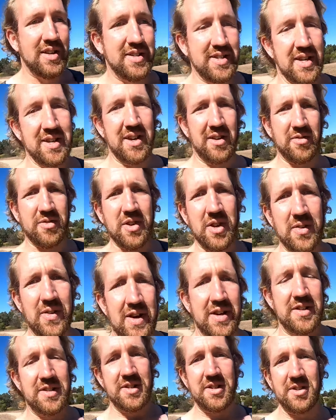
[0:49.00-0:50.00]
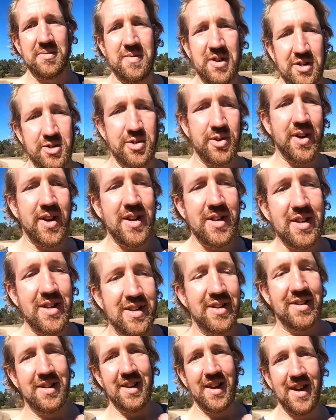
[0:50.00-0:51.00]
It's like I'll go out and do my
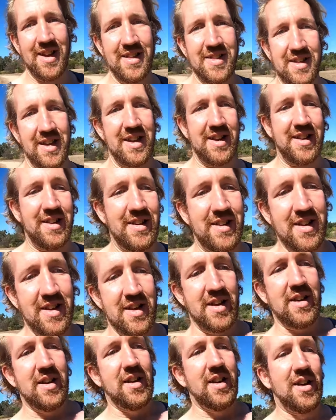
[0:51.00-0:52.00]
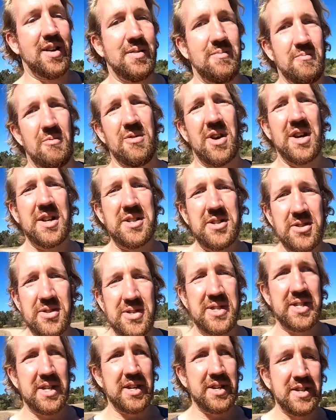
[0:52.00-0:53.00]
training and then I'm way
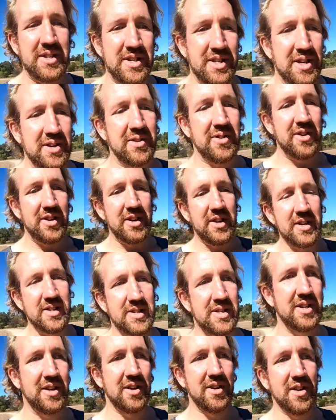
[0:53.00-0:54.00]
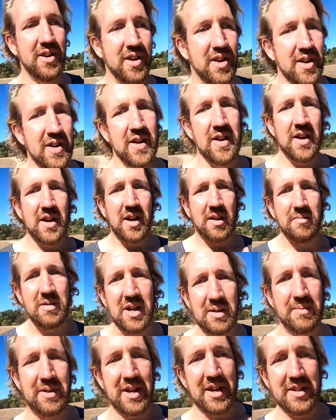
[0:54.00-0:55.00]
too sedentary, so
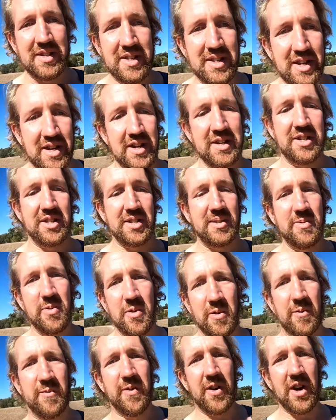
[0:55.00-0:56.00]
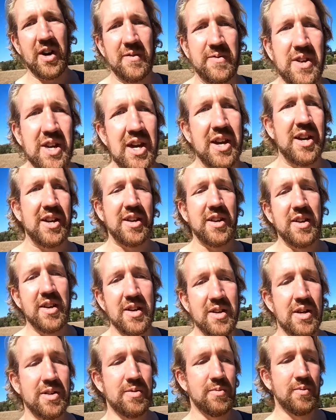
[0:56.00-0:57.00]
I'm coming out today just for a 5k
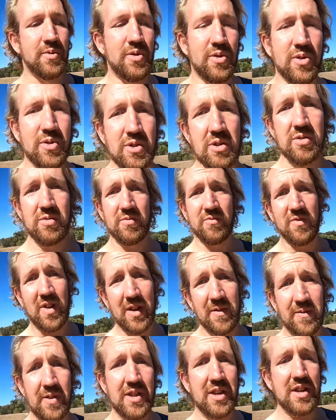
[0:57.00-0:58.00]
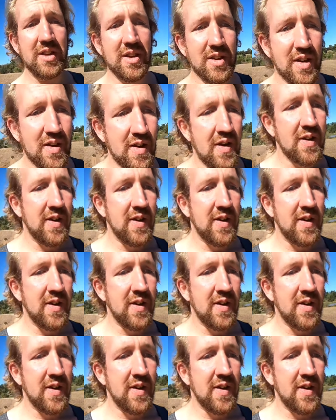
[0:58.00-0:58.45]
walk roughly.